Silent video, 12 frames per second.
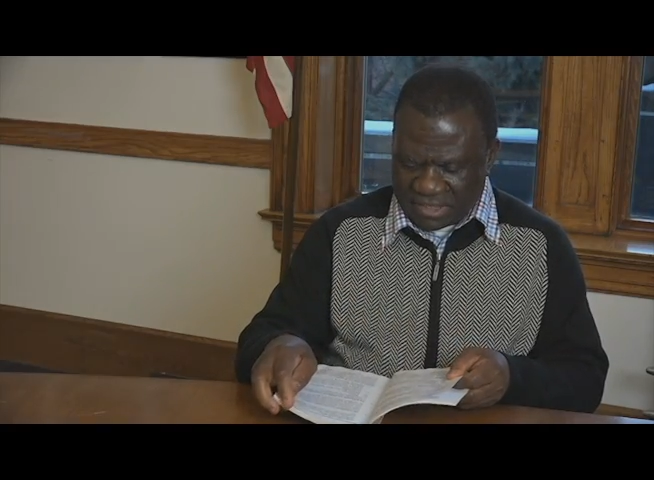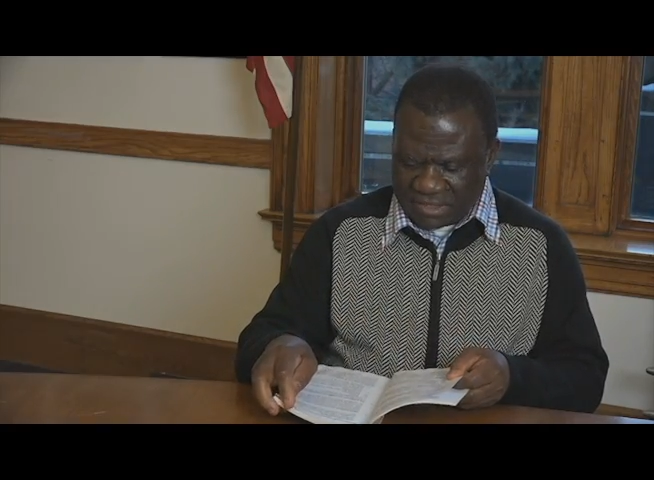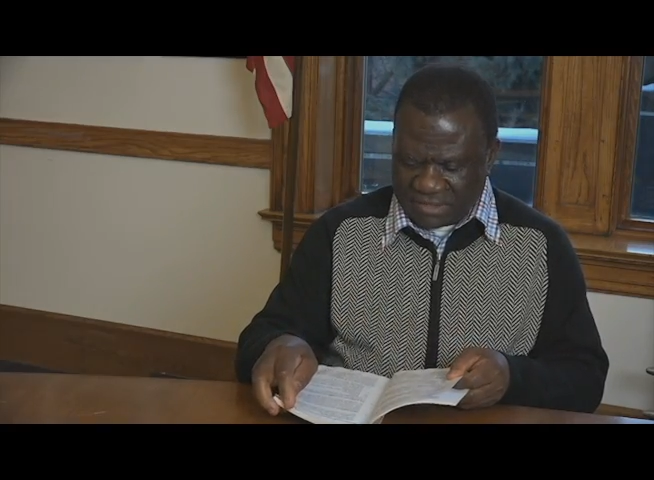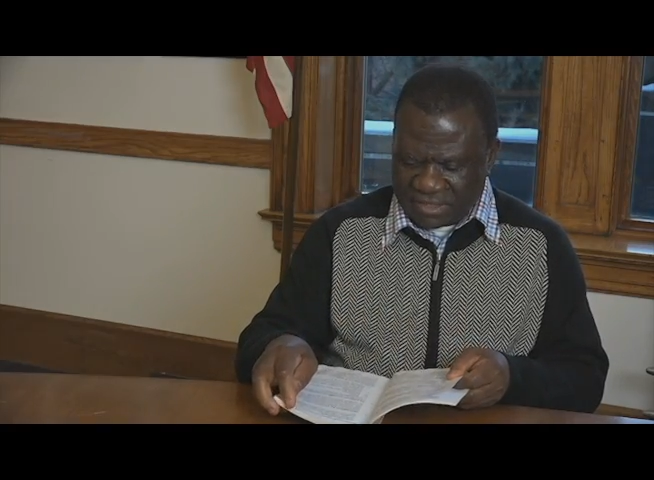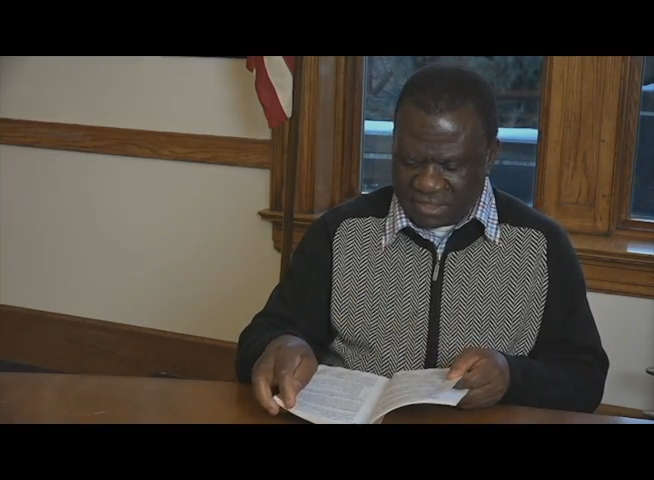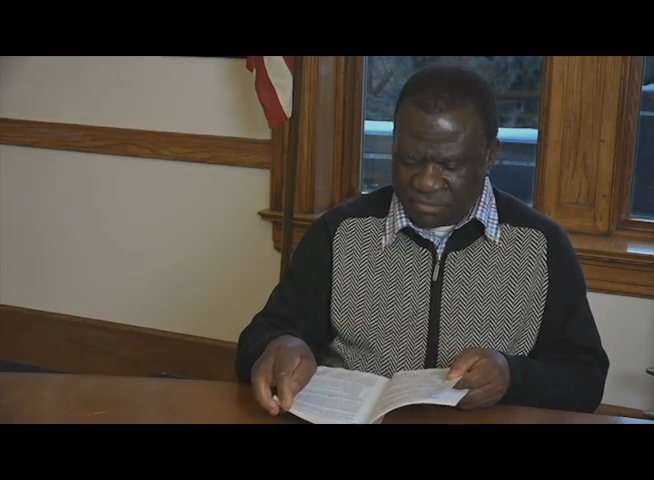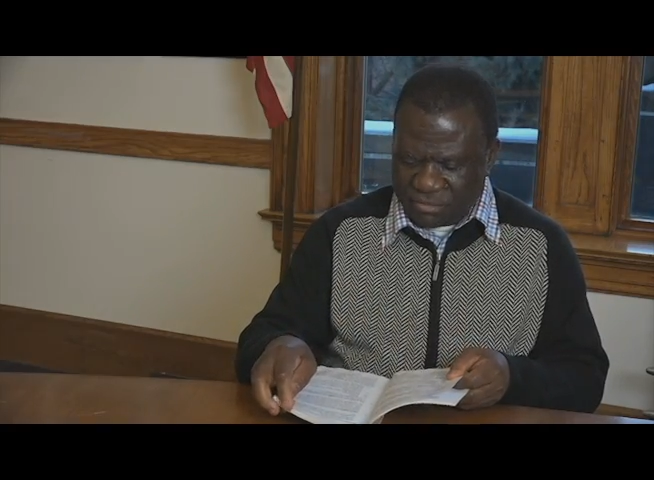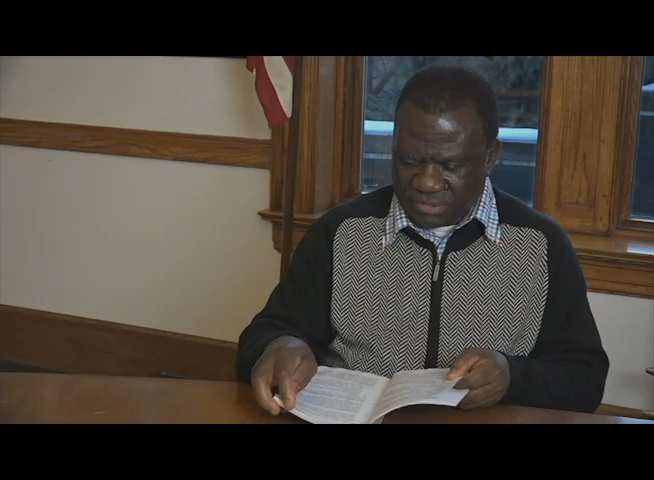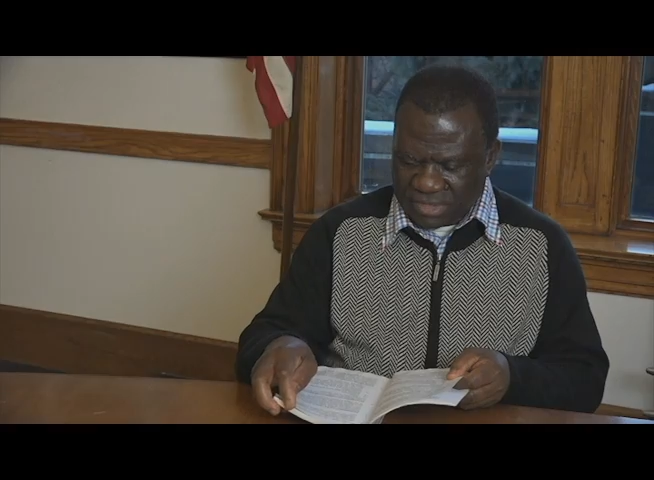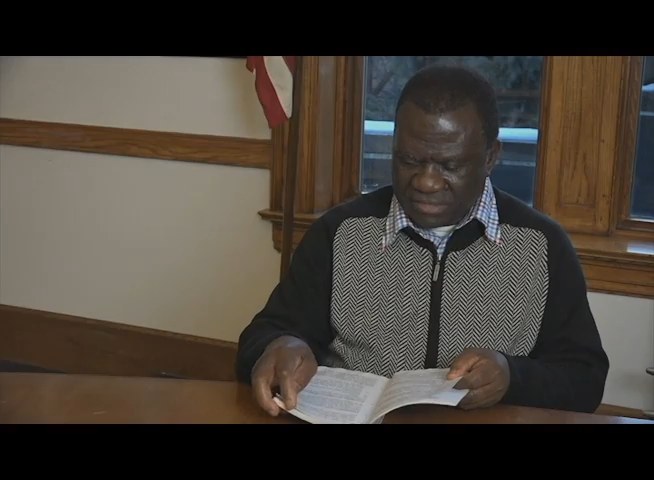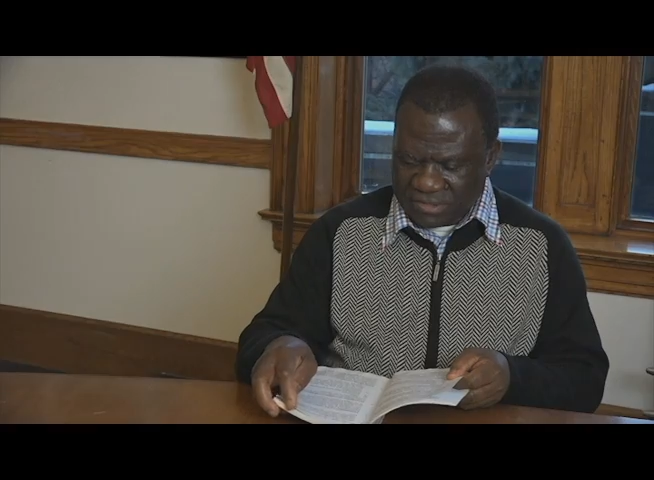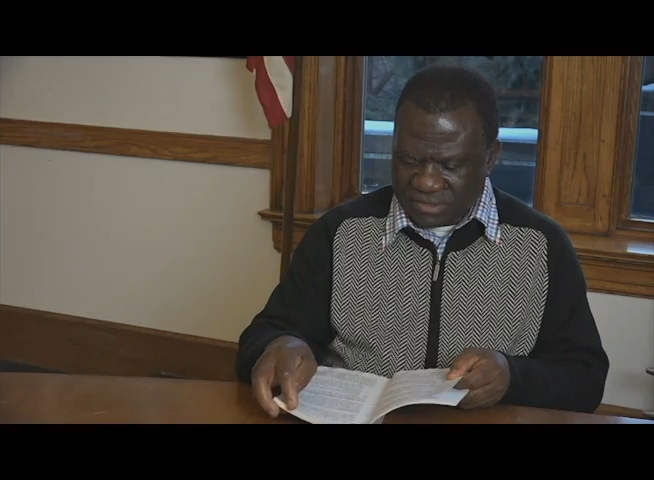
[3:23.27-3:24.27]
It's a book
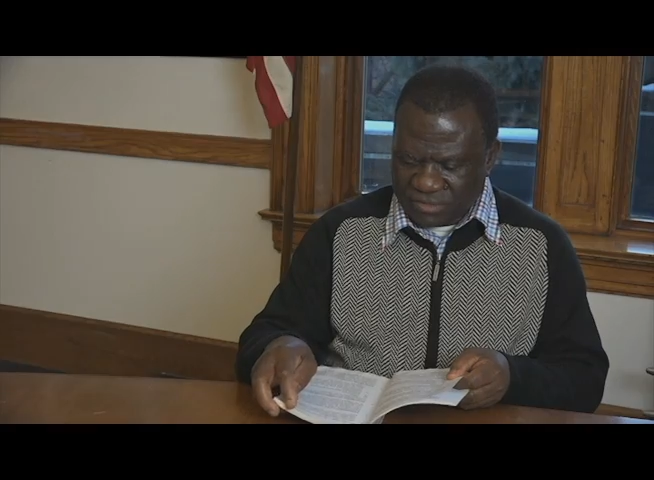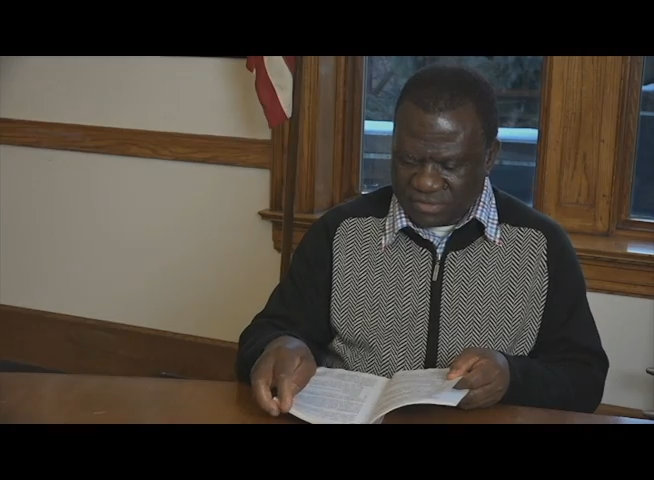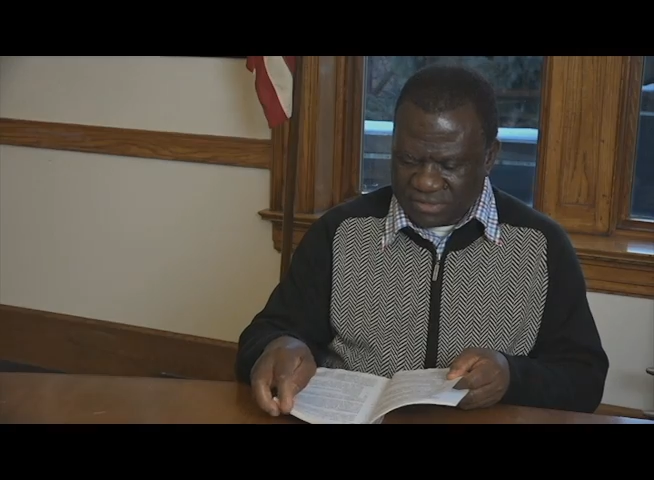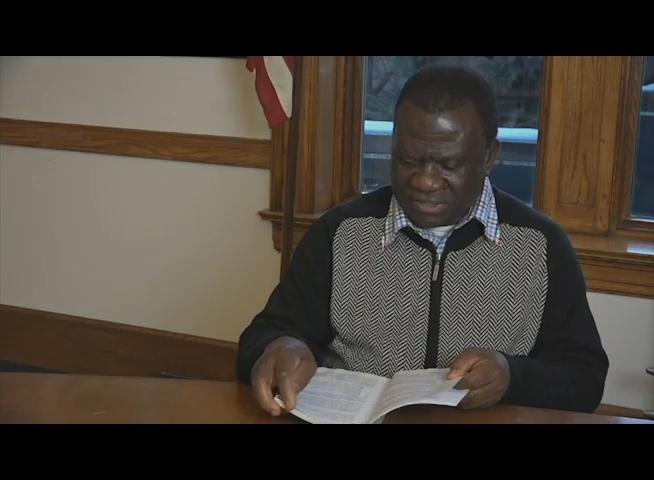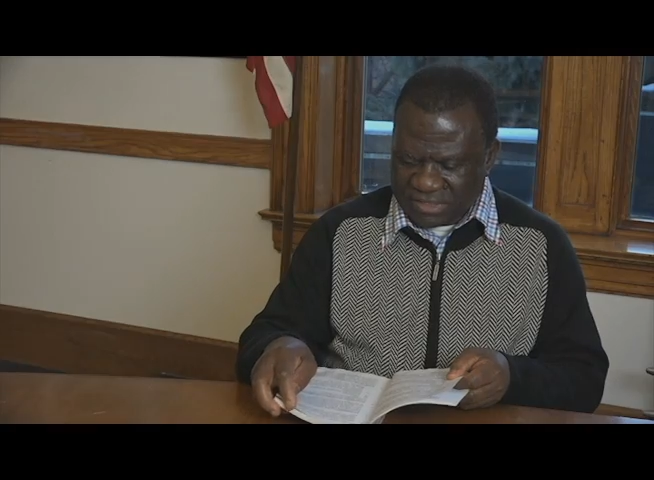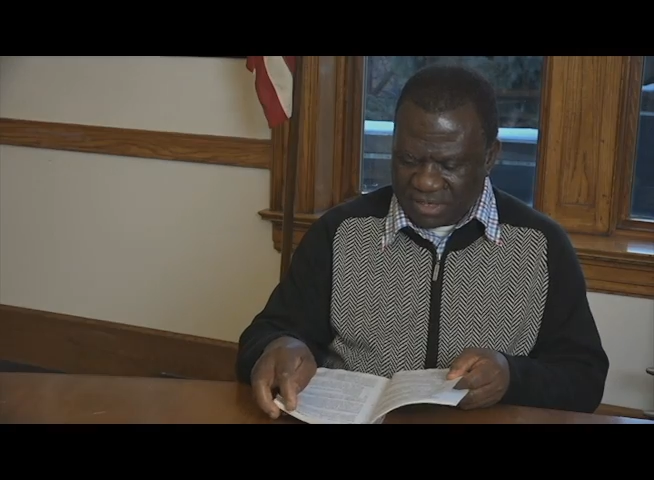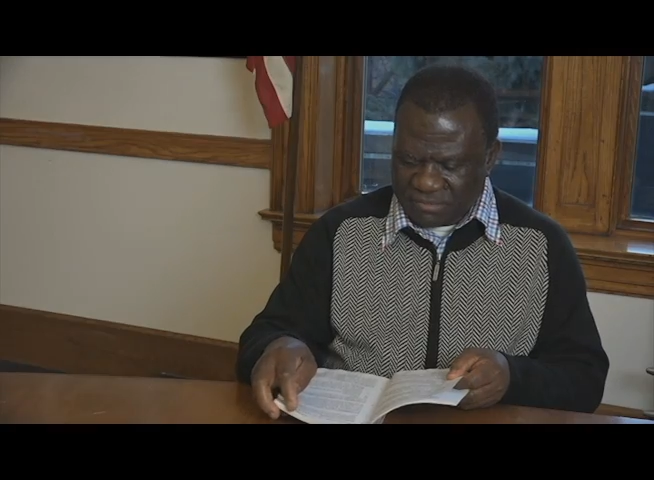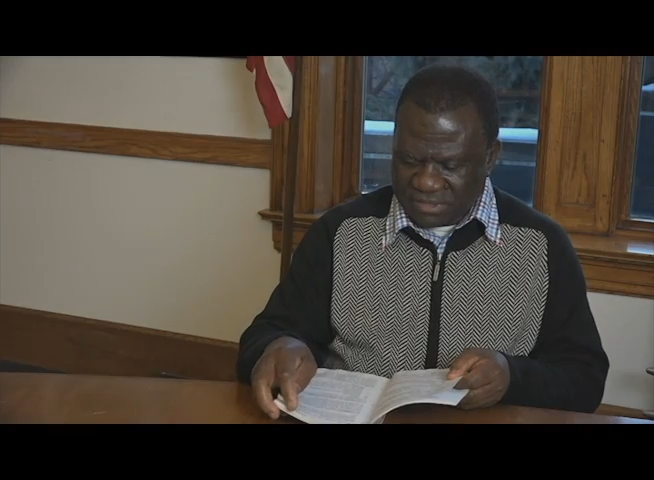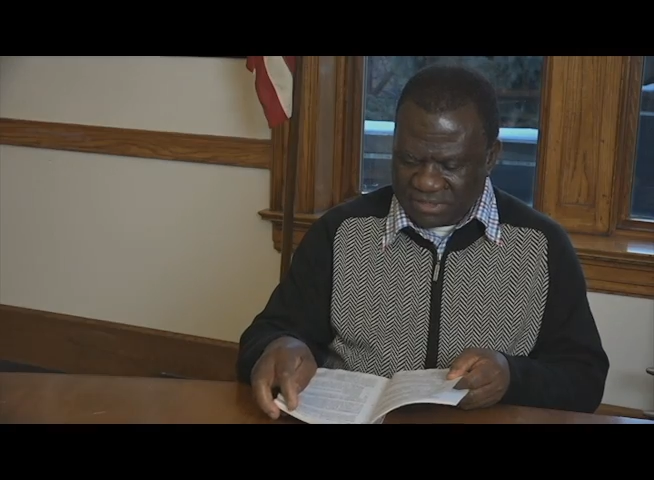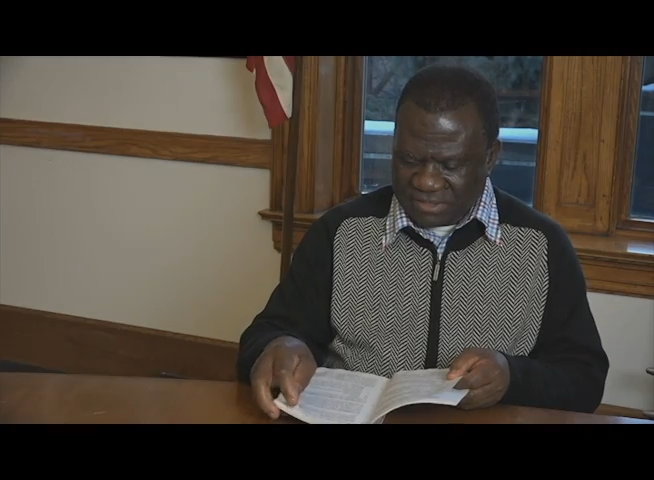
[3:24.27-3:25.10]
that deals with determining